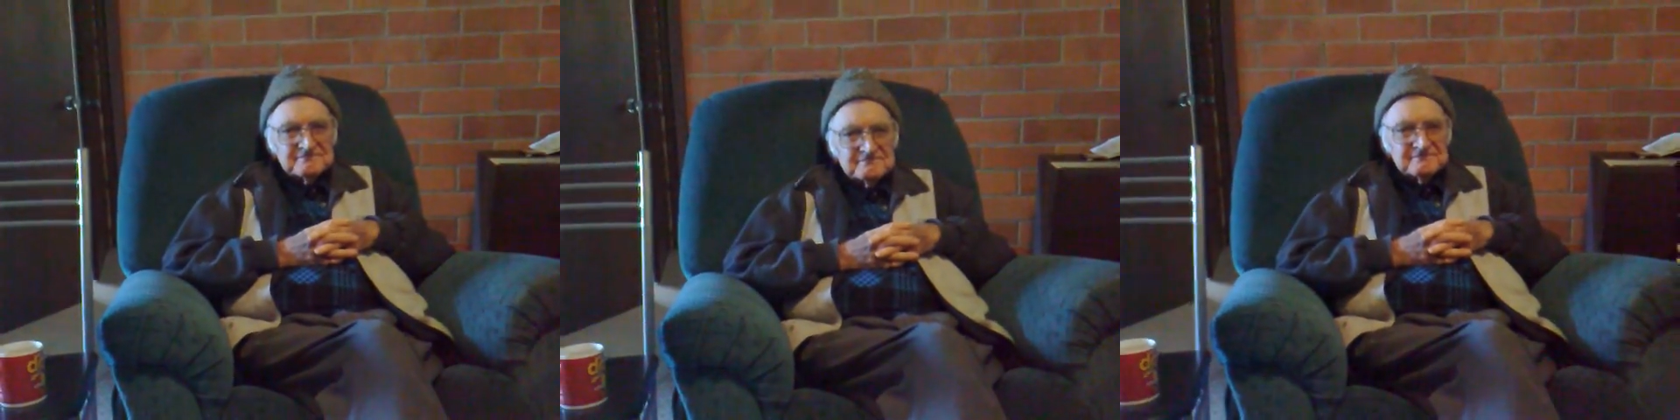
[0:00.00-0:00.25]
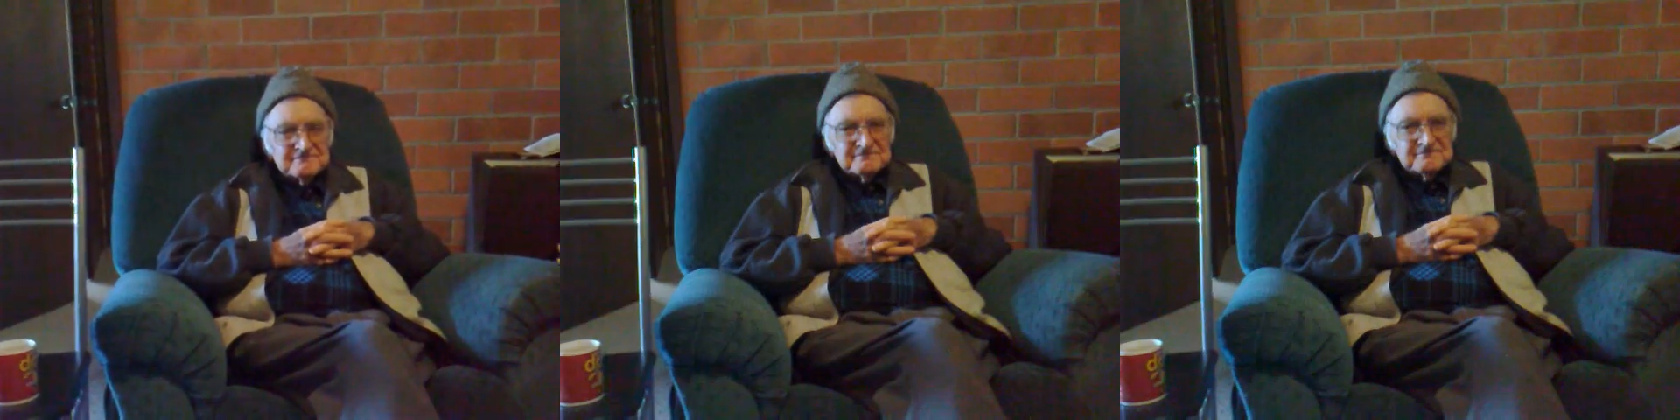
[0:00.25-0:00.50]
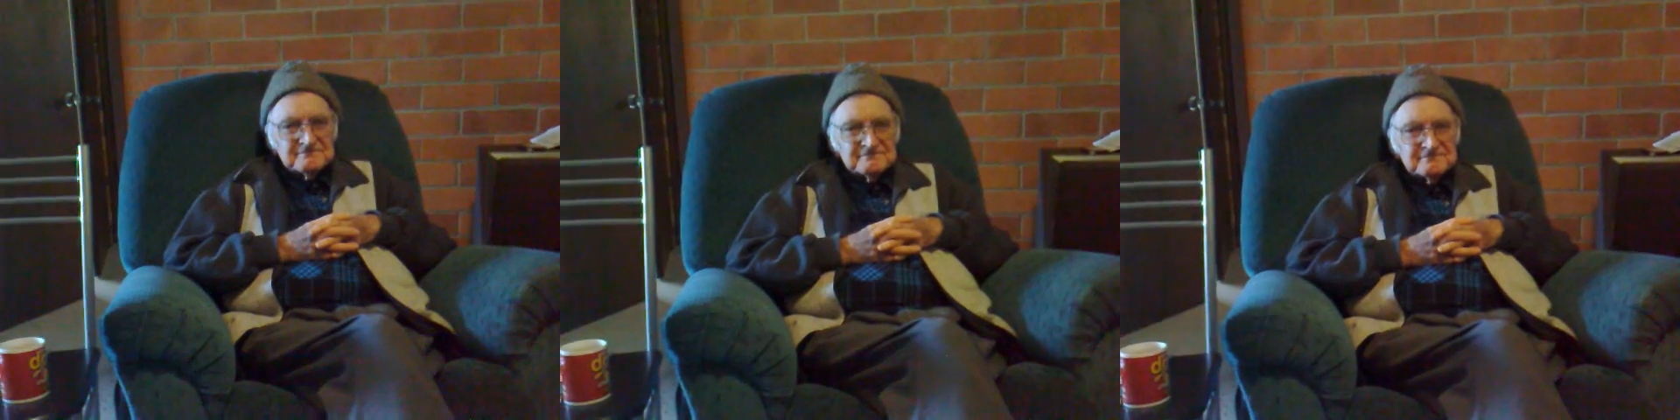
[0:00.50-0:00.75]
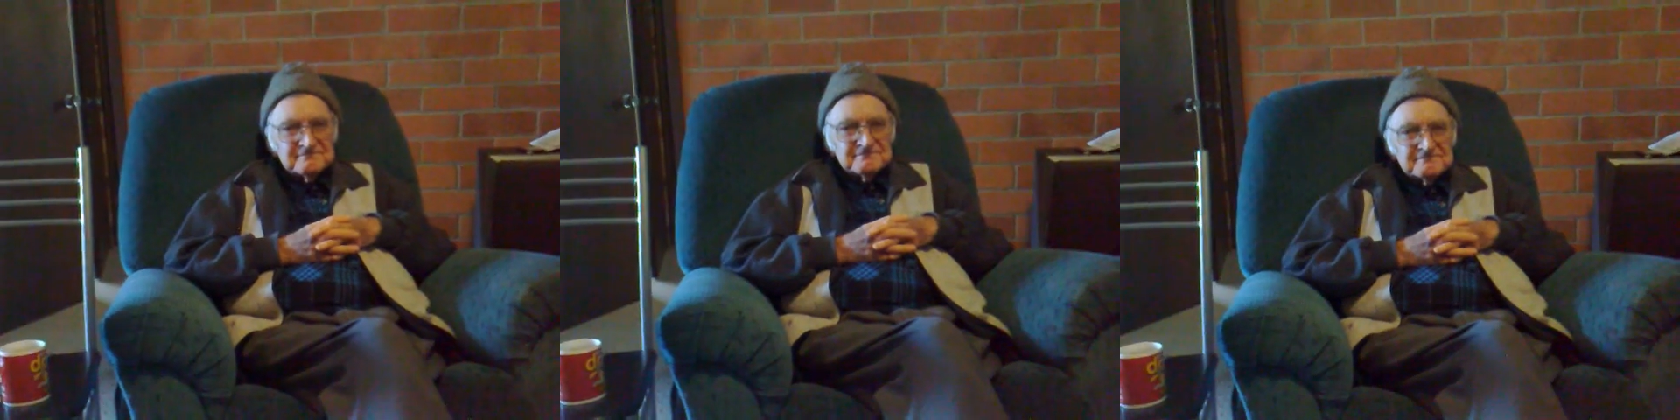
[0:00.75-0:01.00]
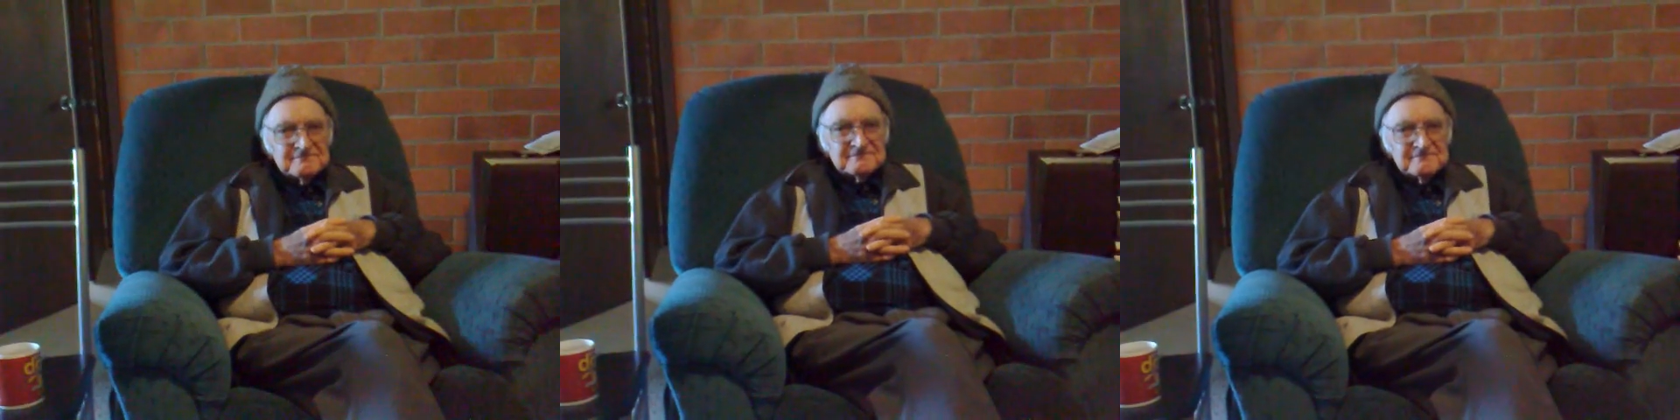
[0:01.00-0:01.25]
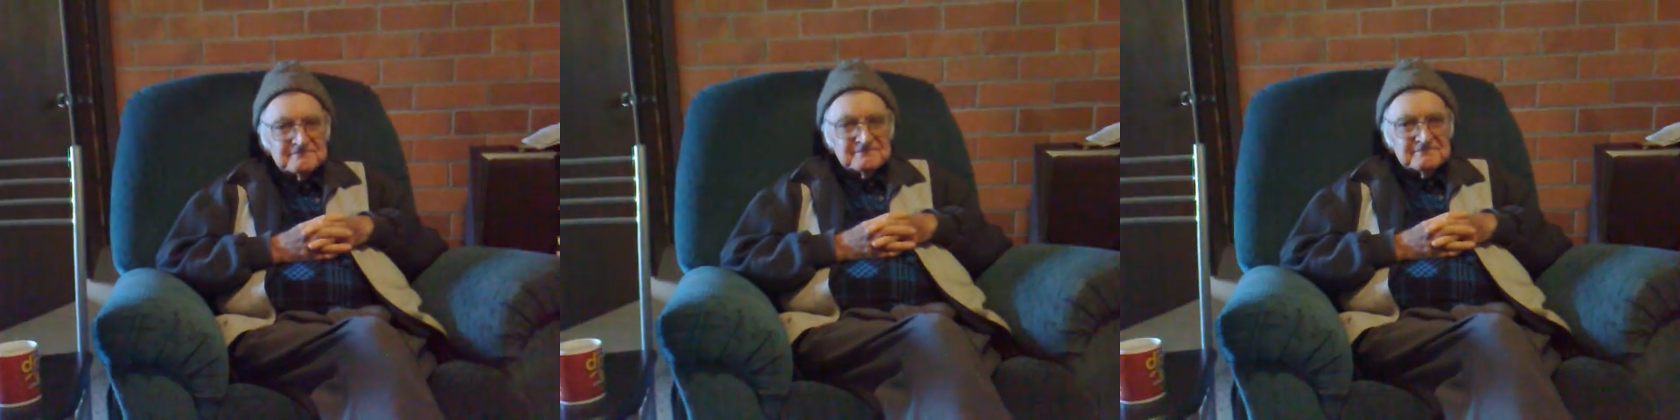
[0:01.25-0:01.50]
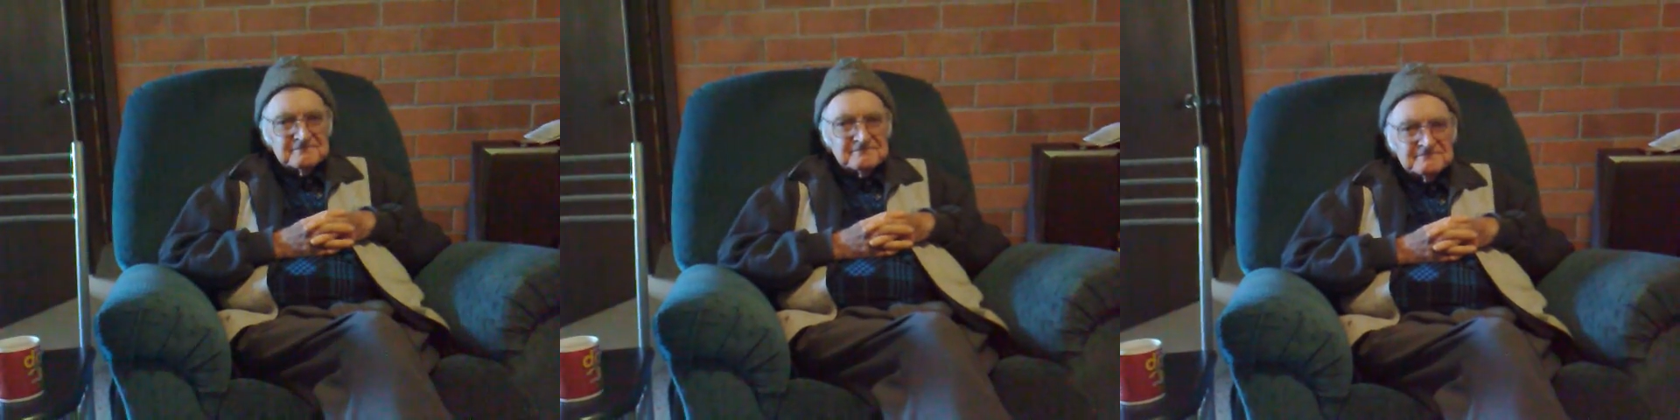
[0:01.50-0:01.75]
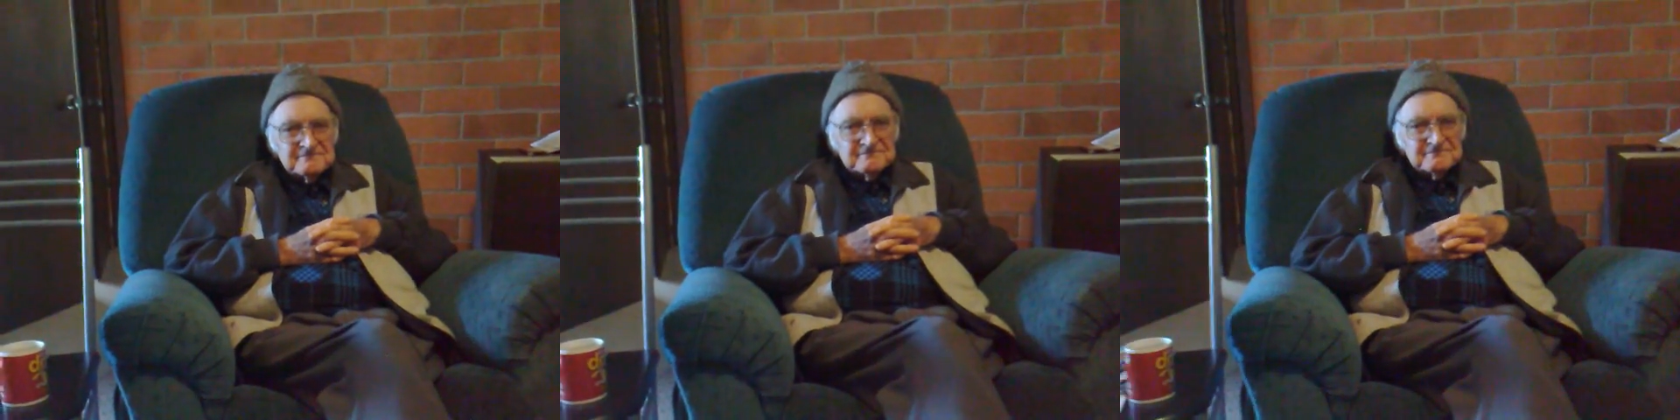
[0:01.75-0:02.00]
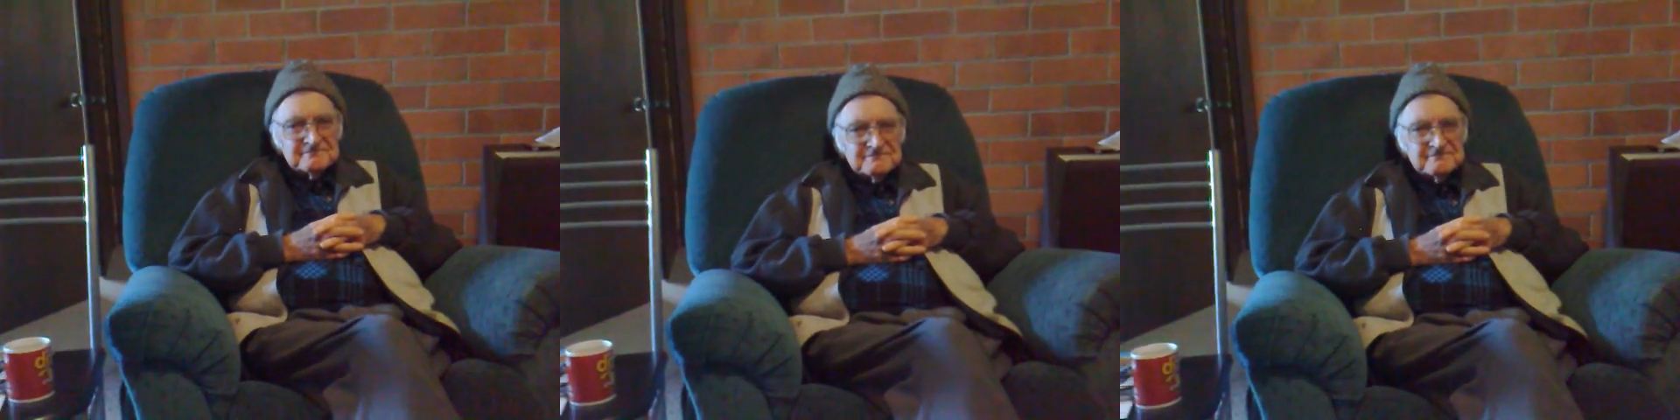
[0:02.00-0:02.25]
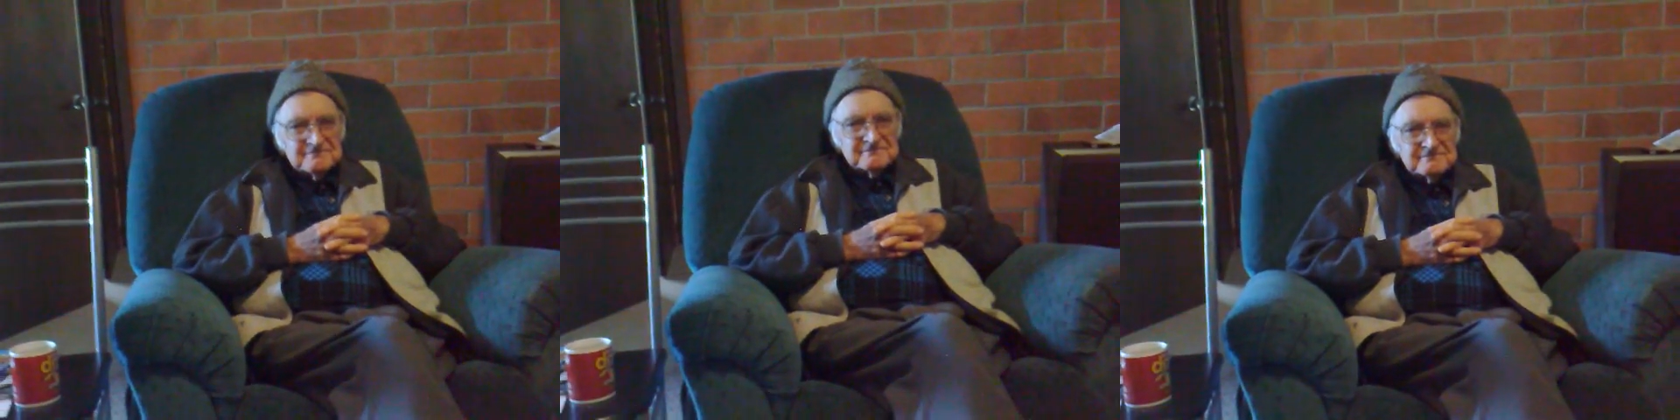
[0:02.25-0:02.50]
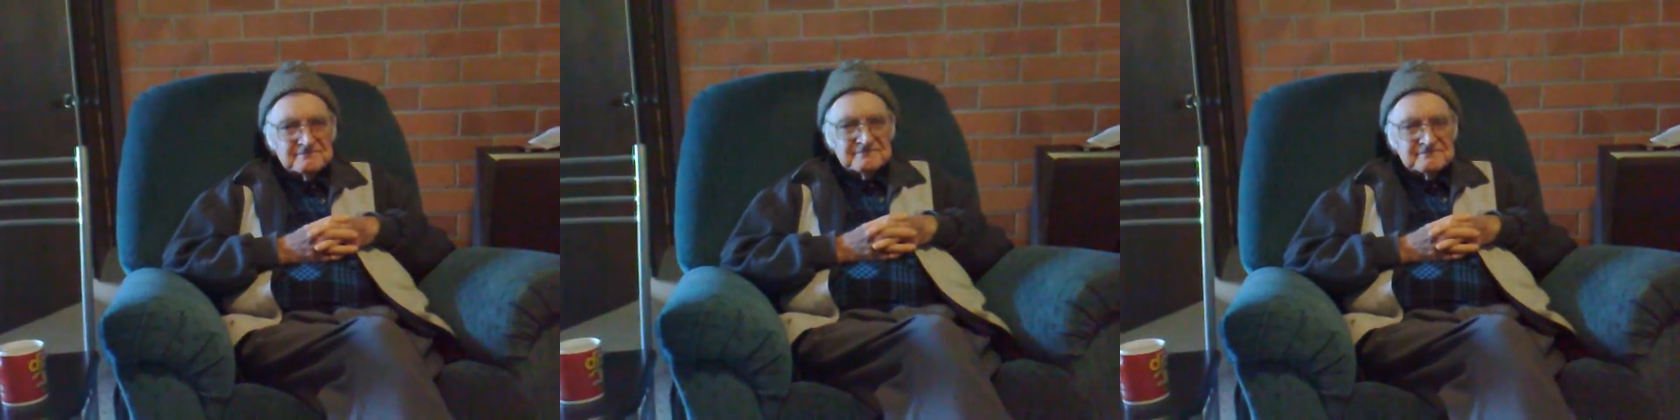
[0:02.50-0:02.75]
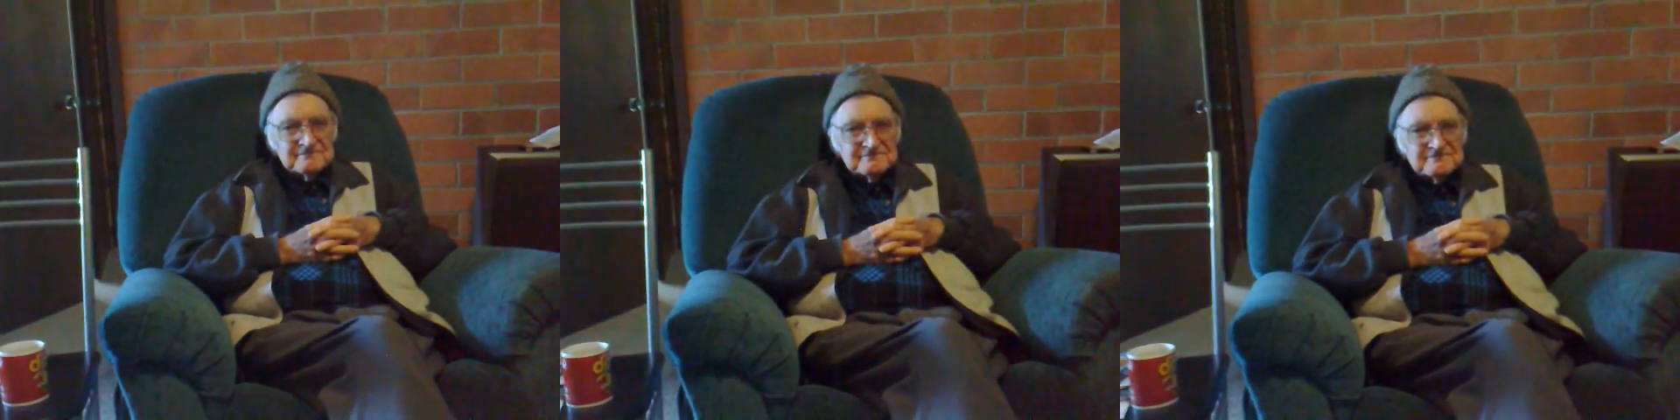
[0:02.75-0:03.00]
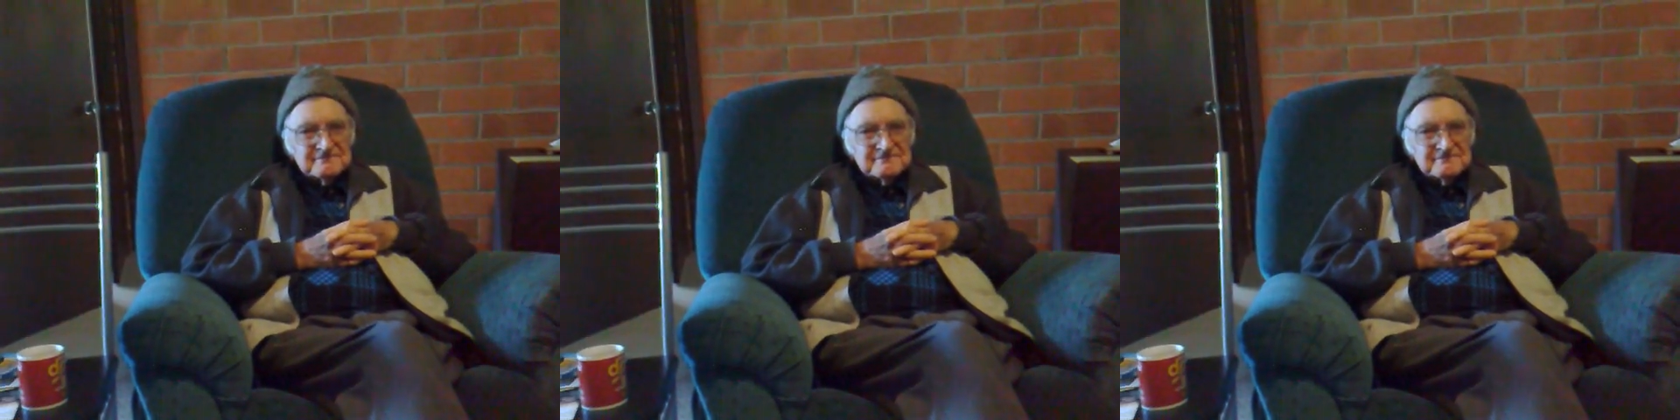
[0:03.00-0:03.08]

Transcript: So you'll see mine will be there and Norm's will be there.